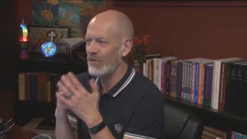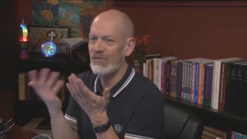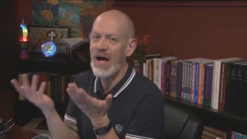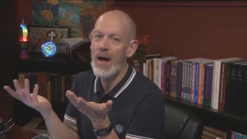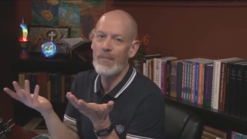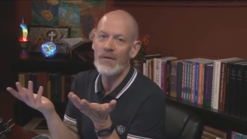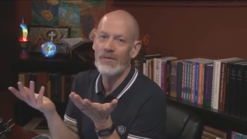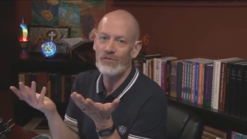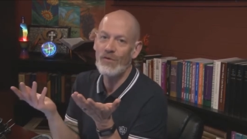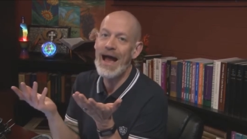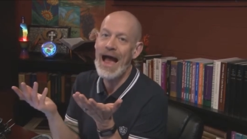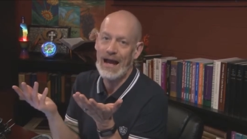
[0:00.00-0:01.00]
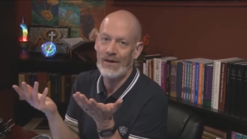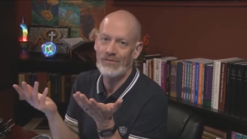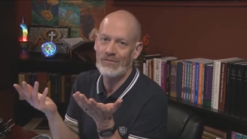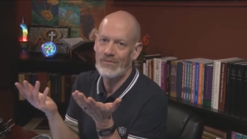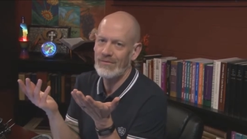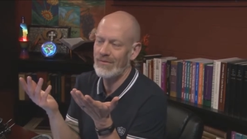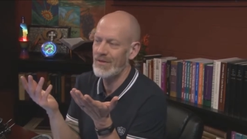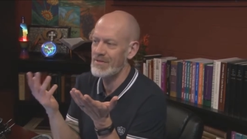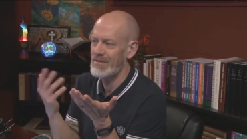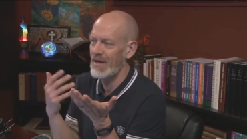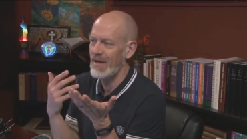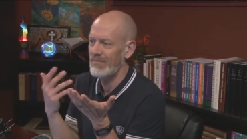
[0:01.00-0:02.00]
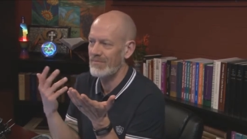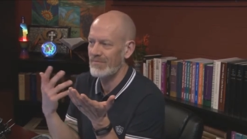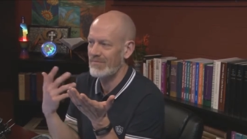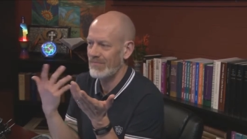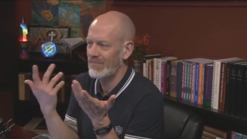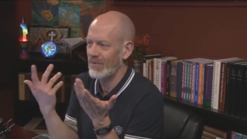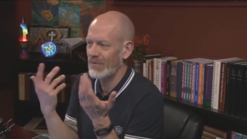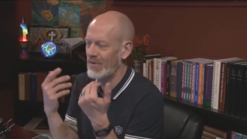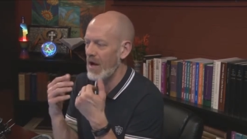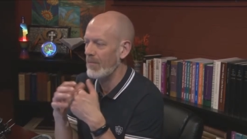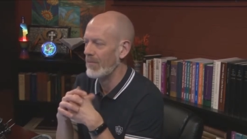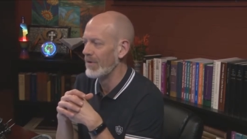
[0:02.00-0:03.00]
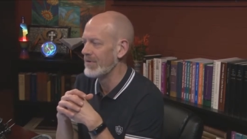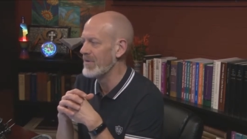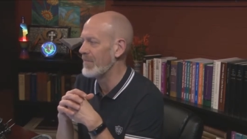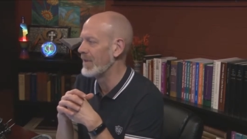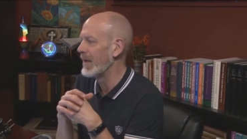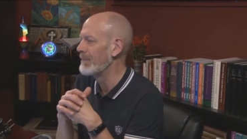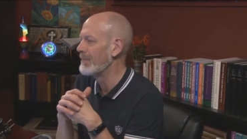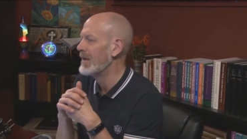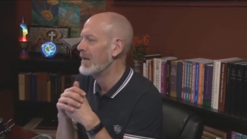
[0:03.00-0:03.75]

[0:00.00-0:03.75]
stop on the tracks because they were dumb or something.